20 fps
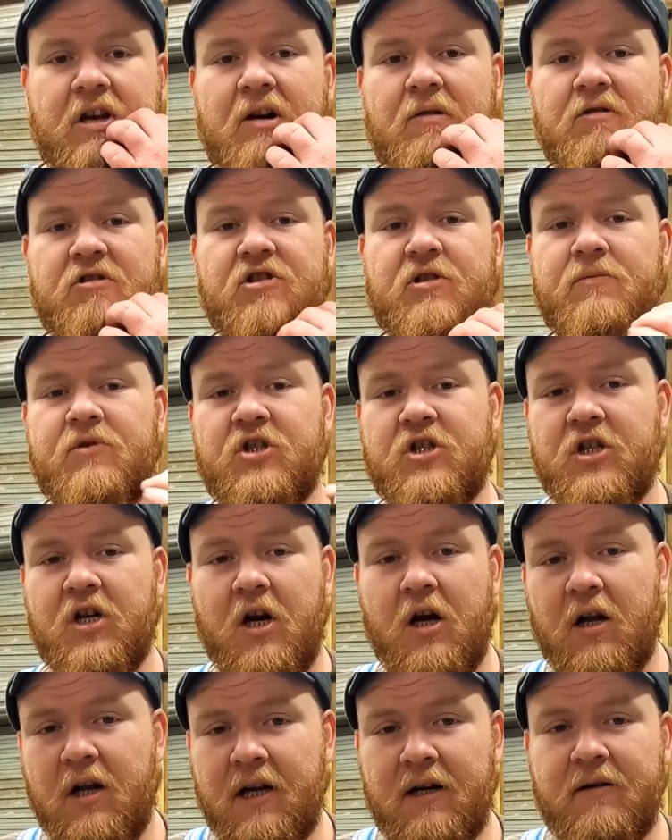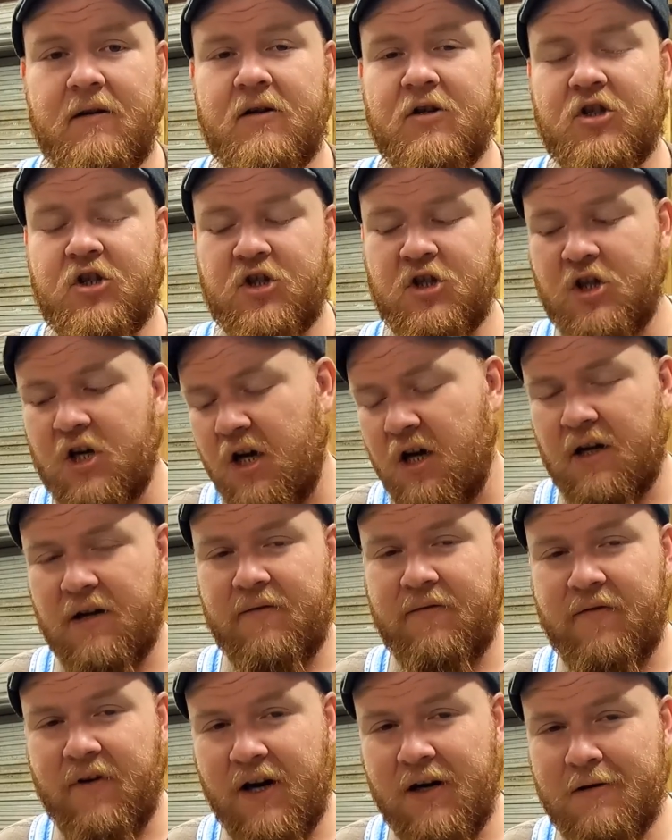Y'all are some
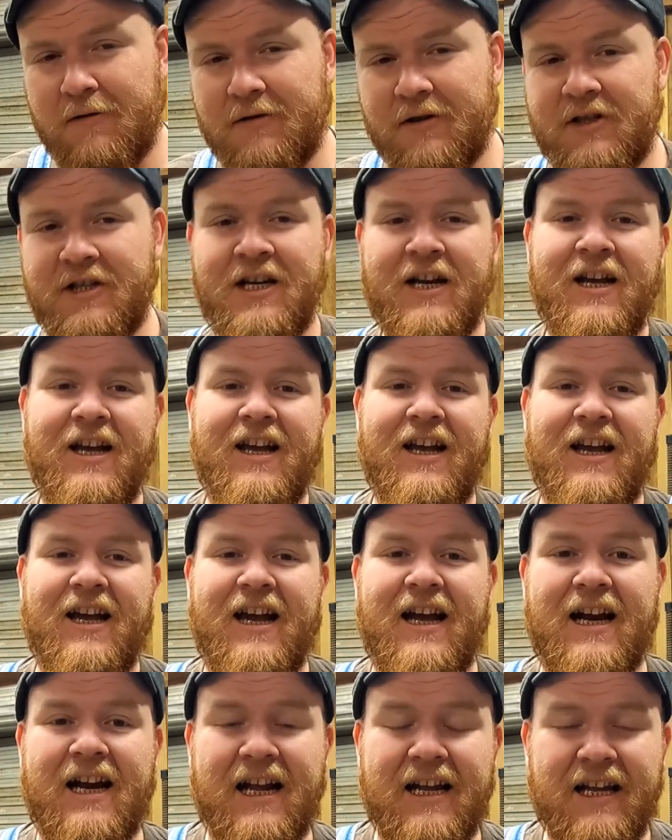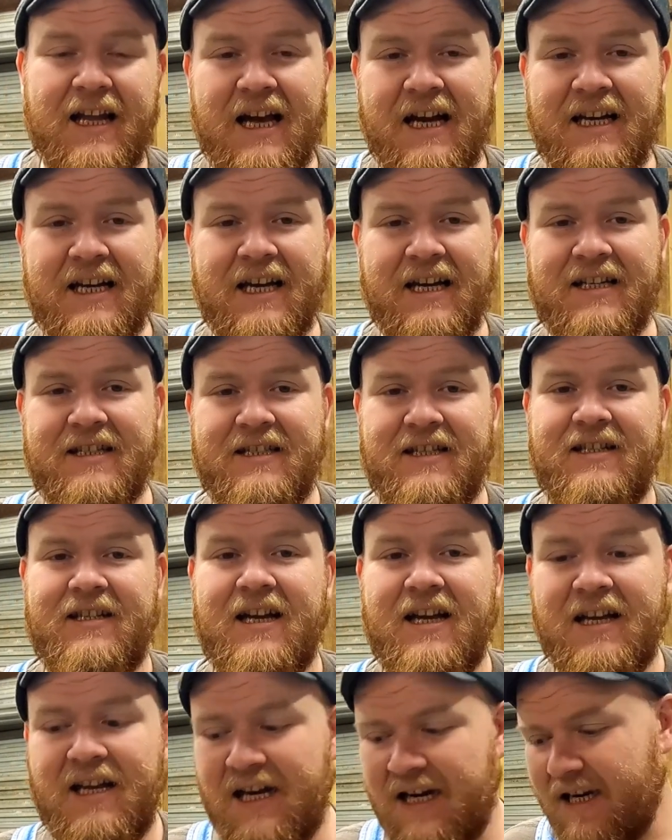solid folks, and I like it.
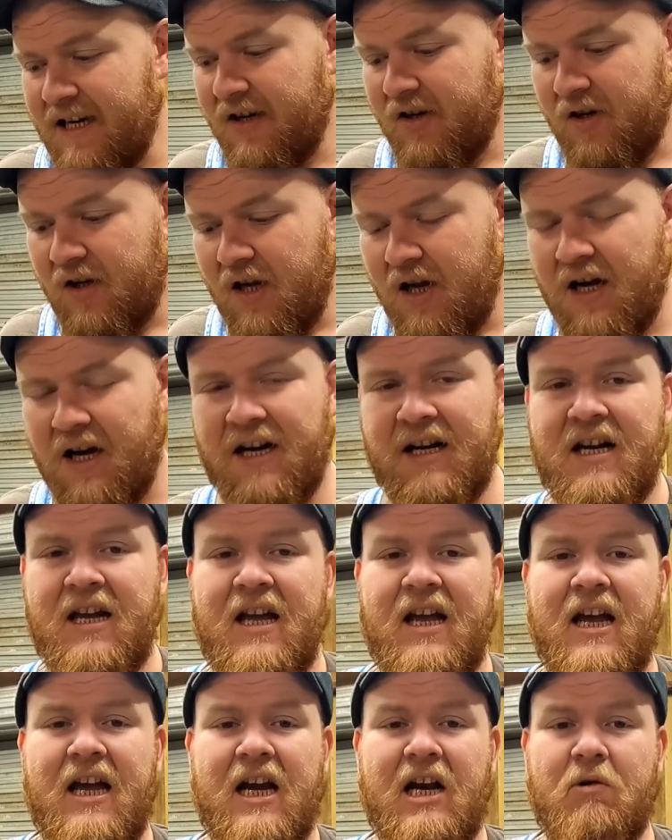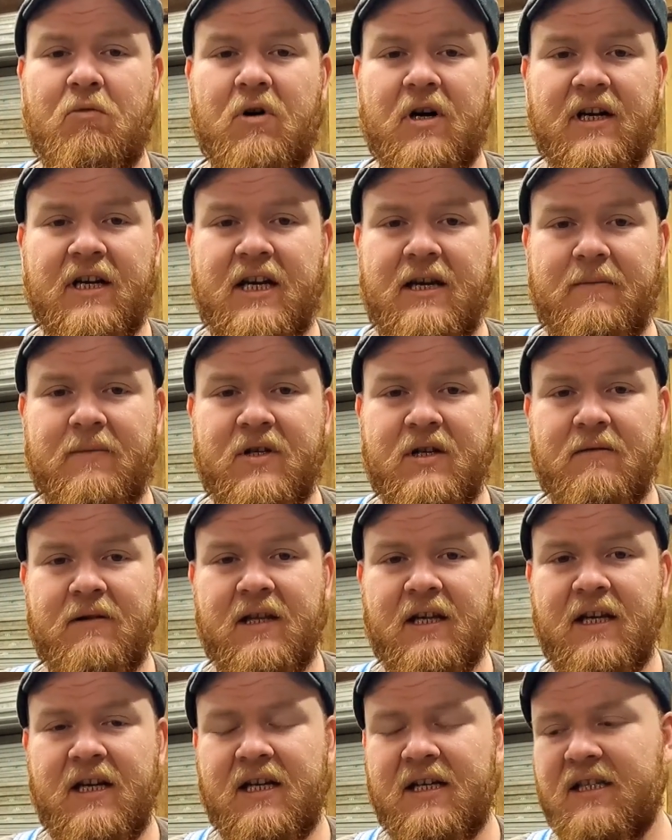I like it a lot, and I want to keep
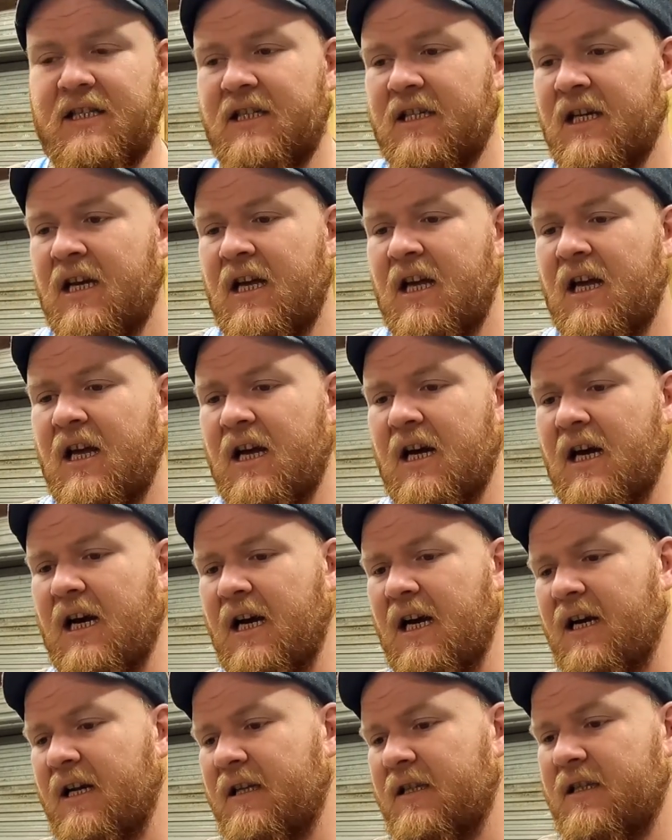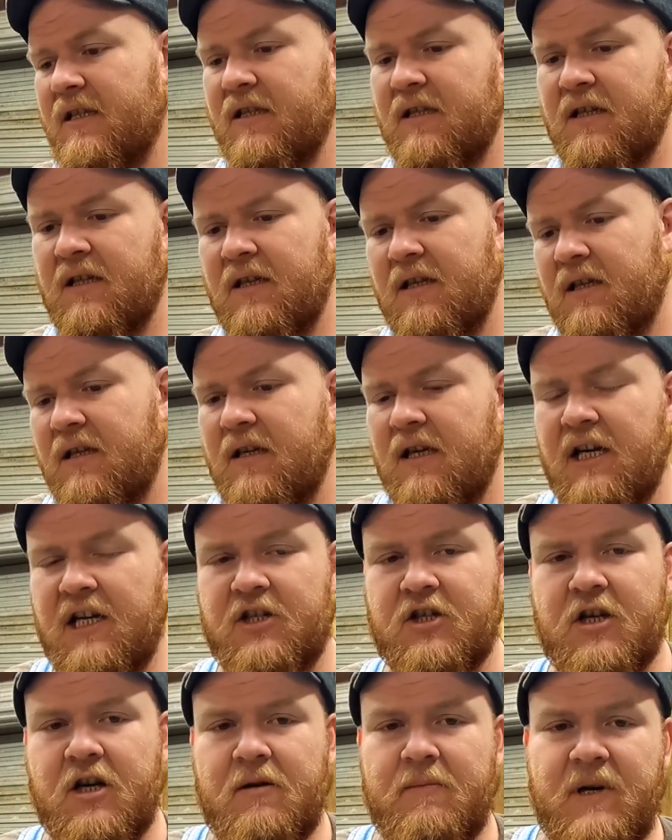doing this, and
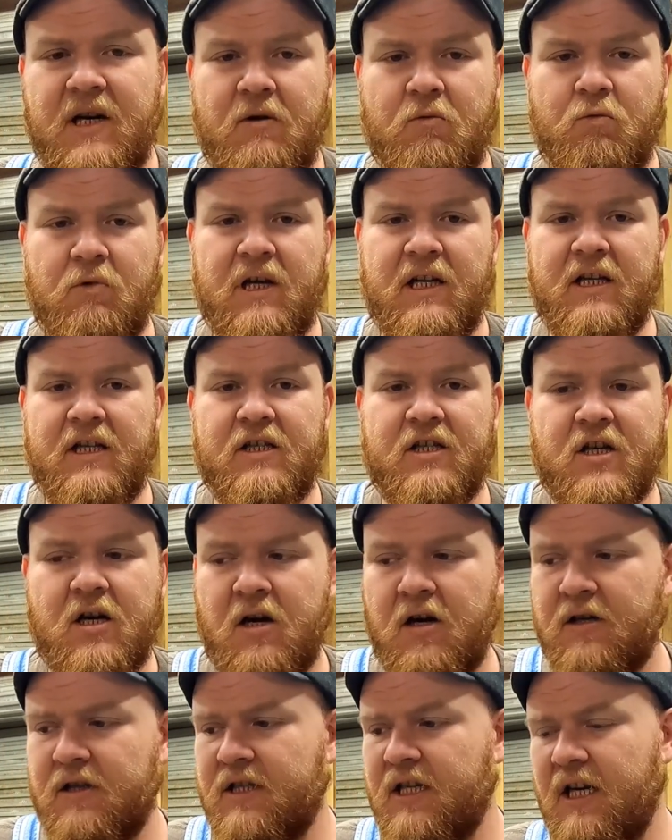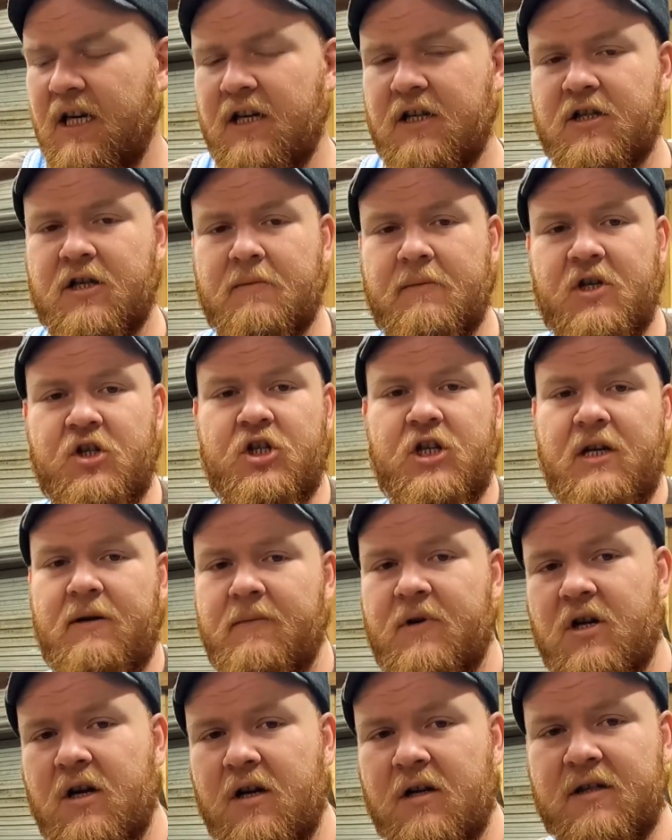it's going to be Willys content. It's going to be
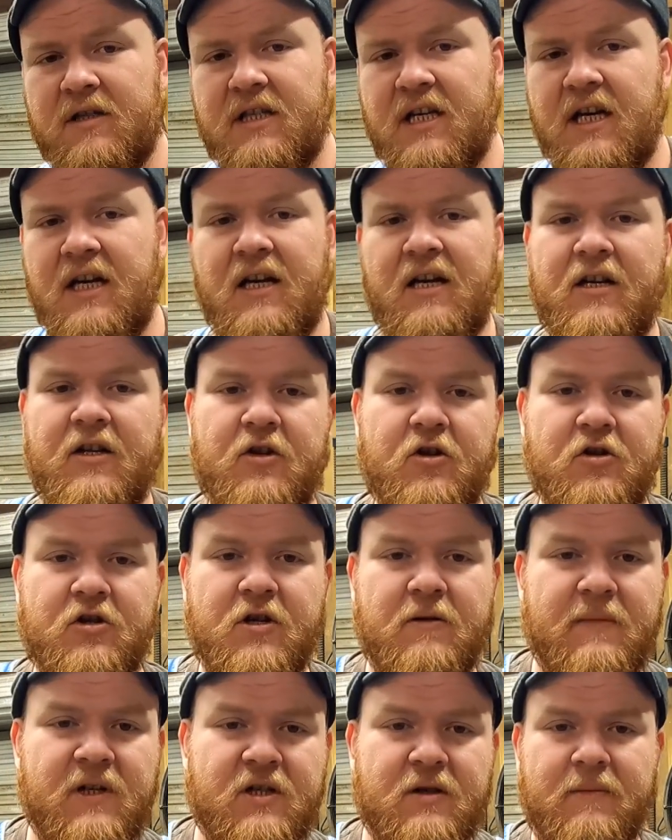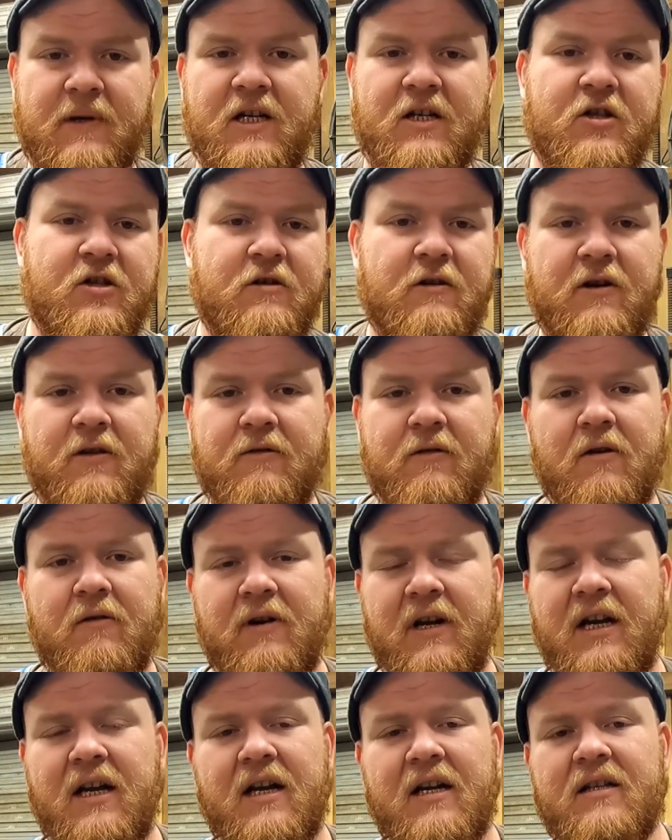Jeep content. There's going to be some history
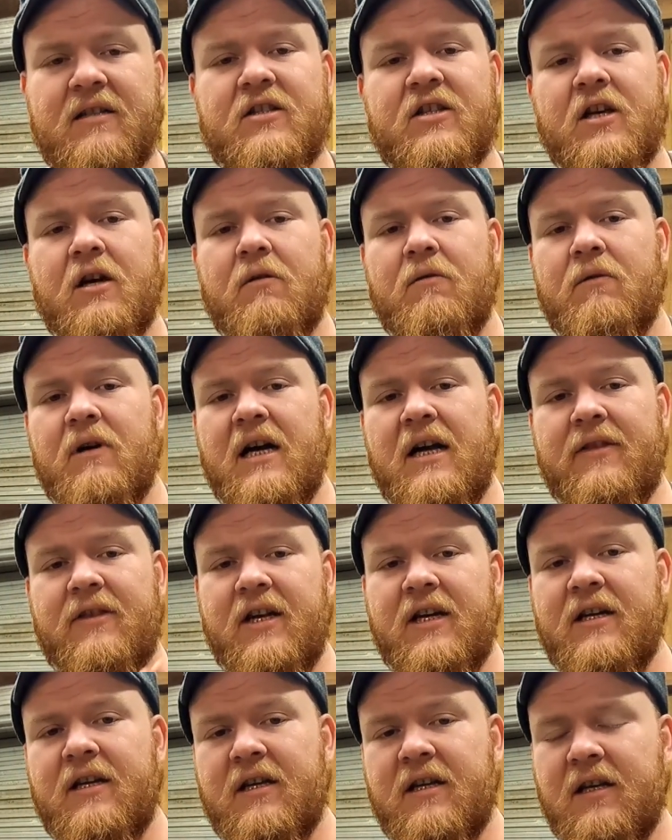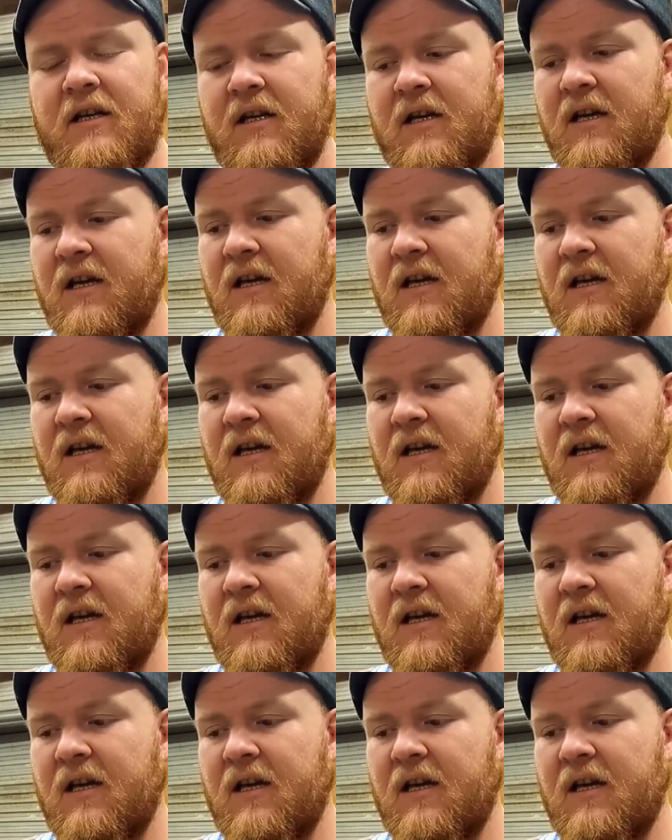thrown in, so I think